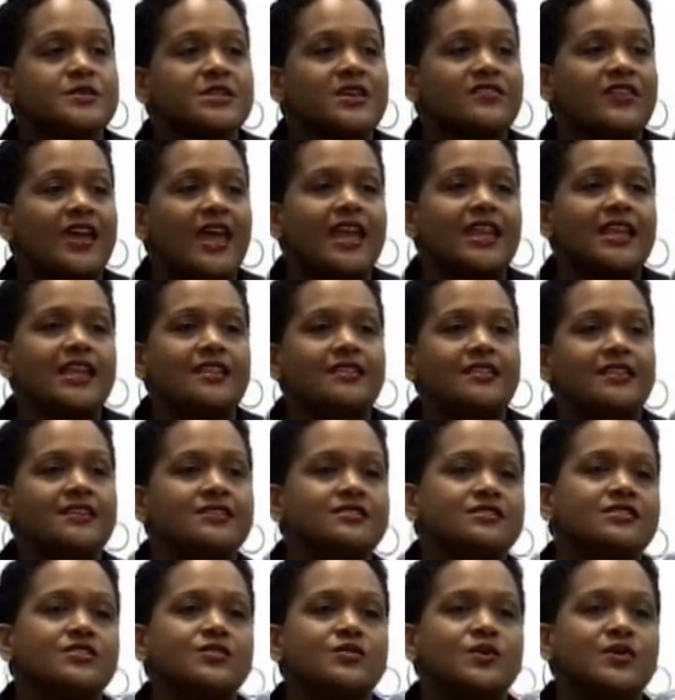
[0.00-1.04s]
of anything
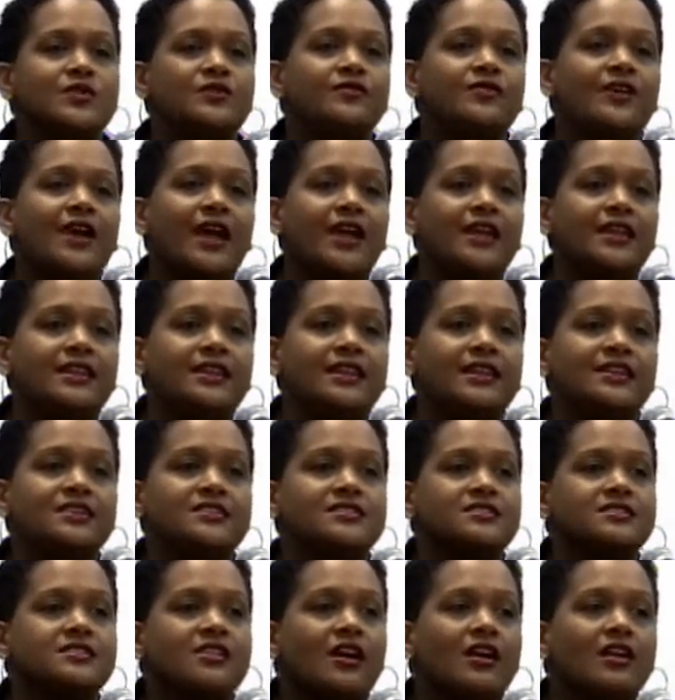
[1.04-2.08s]
to do with finding
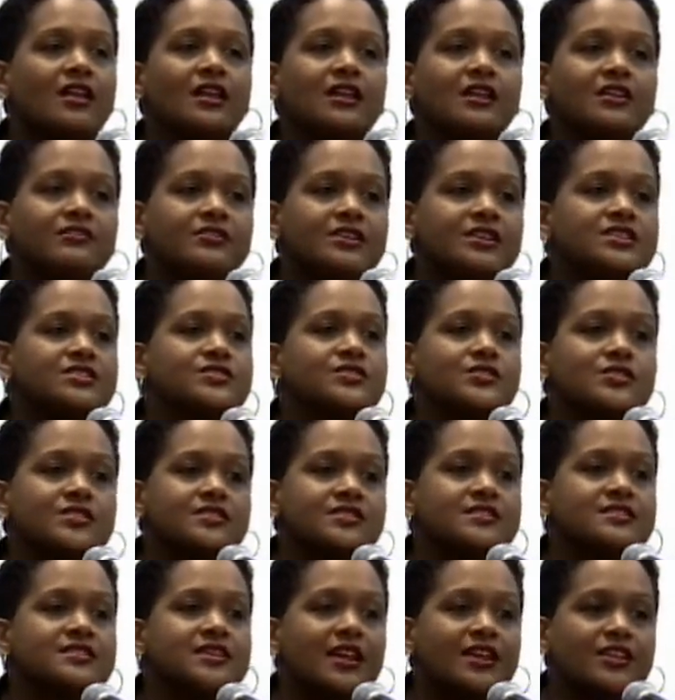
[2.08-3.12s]
scholarly
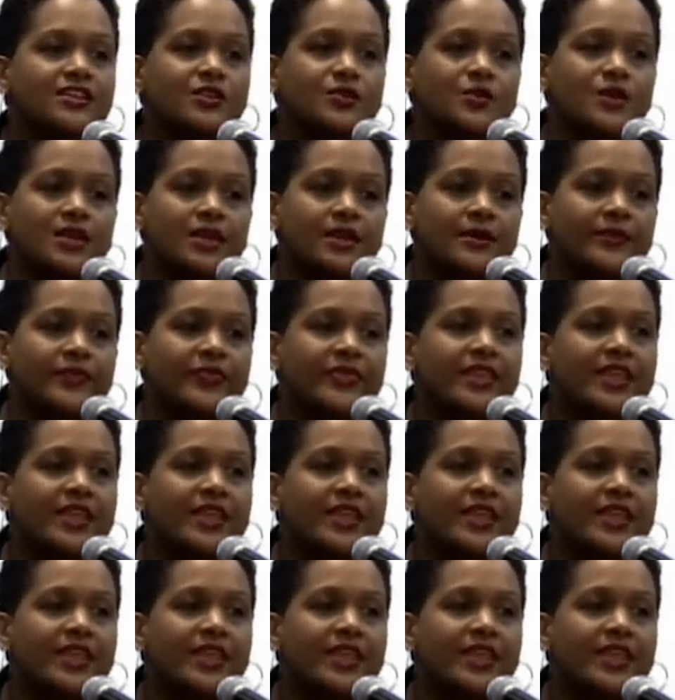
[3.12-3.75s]
resources at UWI,